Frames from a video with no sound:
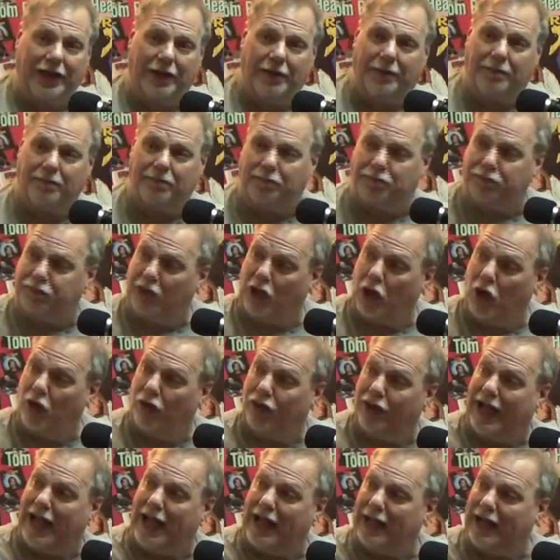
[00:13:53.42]
to blow
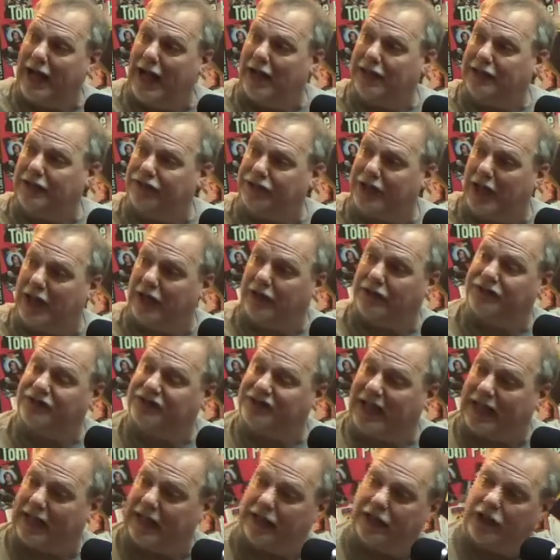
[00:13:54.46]
that out. He's got a
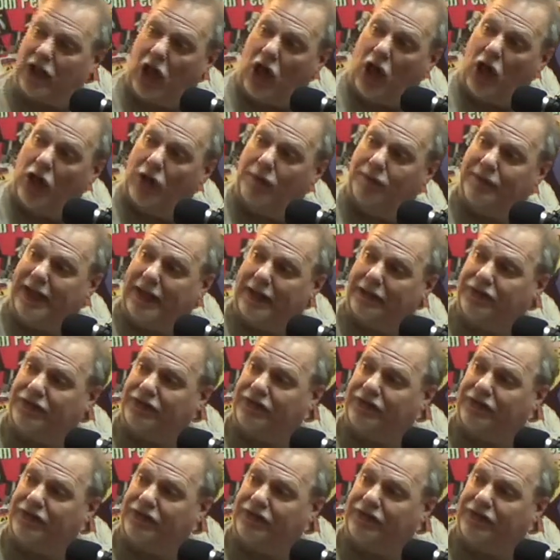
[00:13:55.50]
second column that's